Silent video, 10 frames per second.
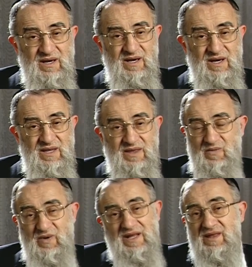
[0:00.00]
And
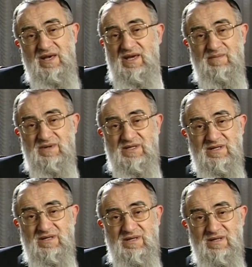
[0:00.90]
one day it
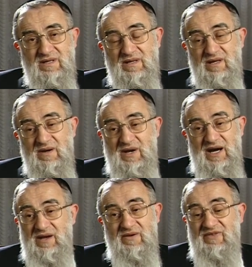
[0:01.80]
was
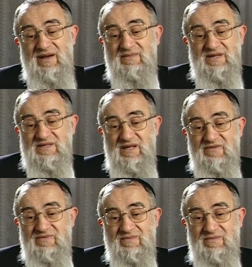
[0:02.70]
I found
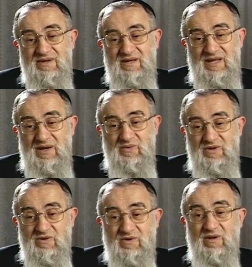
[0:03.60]
myself like what
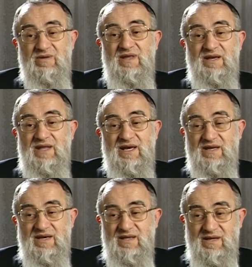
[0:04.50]
you call today, like
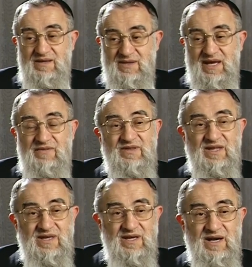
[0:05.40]
in, in
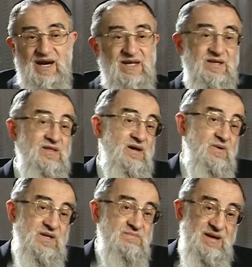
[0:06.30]
davening. I didn't know
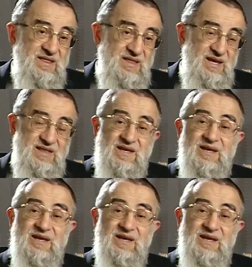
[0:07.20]
what it meant then.